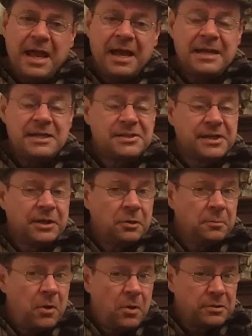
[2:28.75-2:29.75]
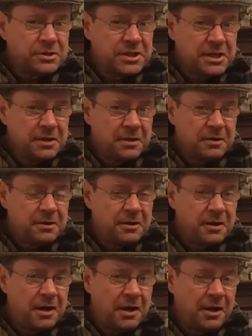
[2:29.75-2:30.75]
Any single malts here
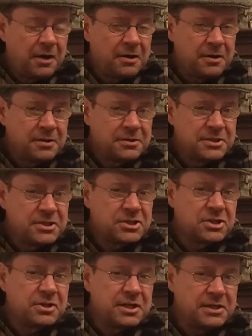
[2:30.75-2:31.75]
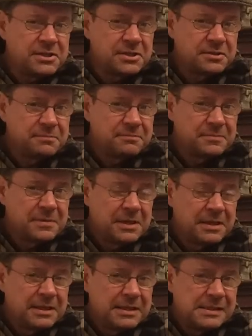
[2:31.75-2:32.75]
are discreet
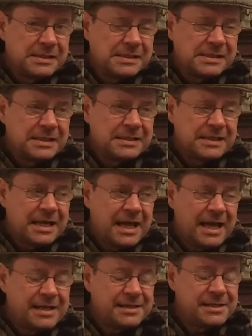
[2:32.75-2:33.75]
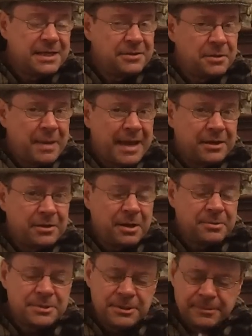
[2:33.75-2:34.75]
and in the
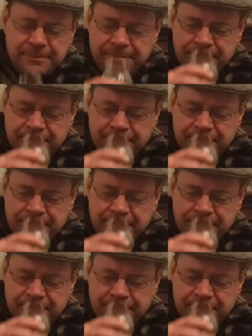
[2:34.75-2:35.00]
background.